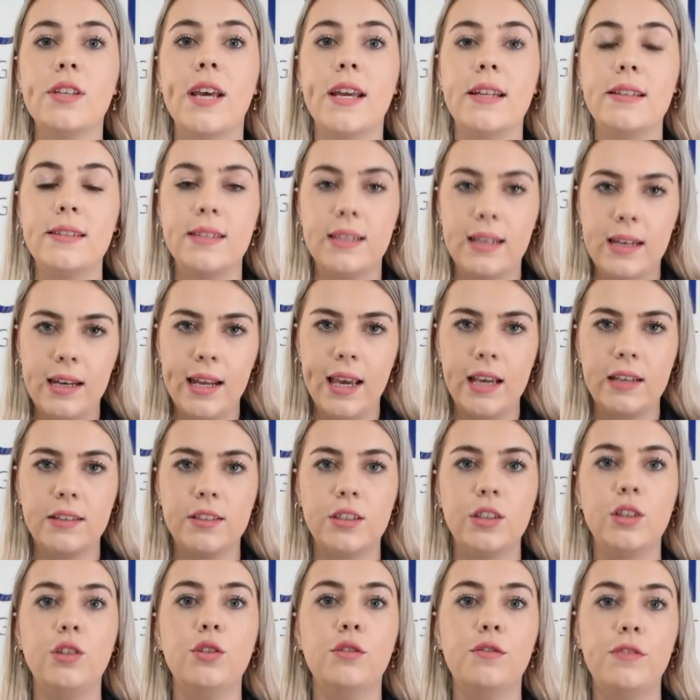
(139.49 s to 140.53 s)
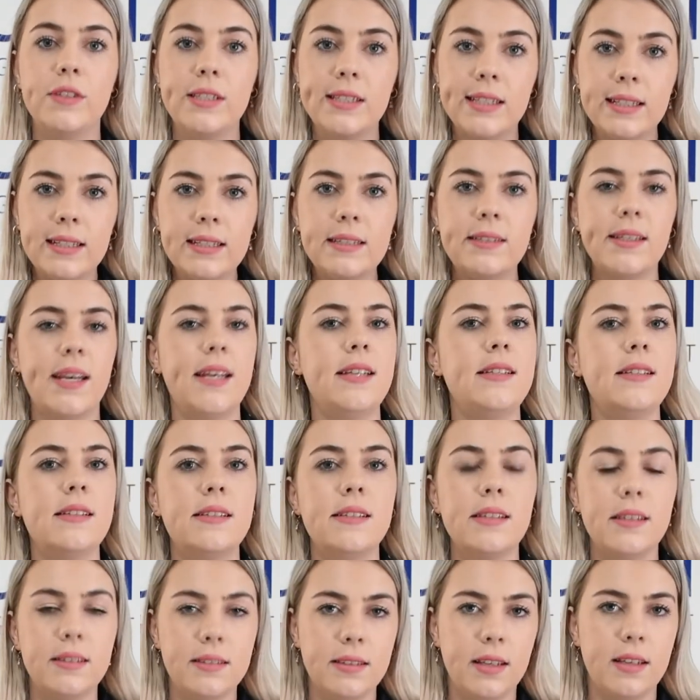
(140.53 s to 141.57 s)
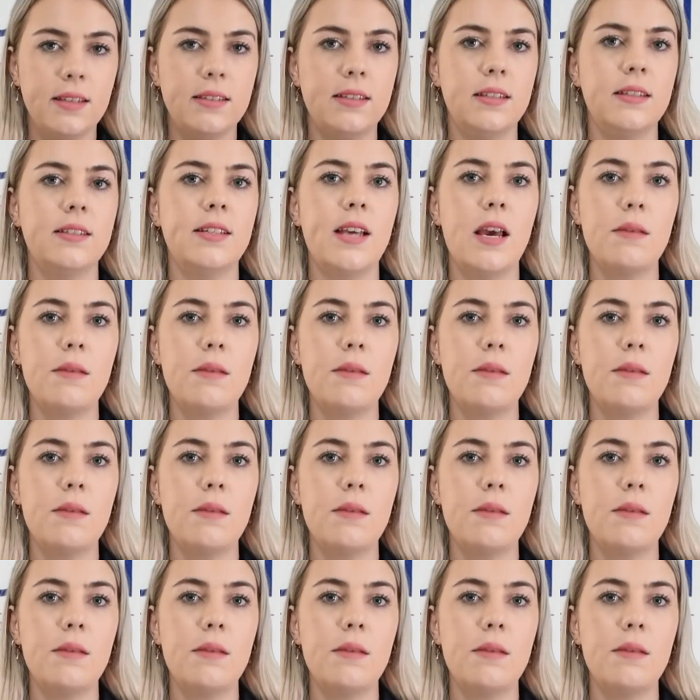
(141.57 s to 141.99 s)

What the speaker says: and select your facilitators, assessors,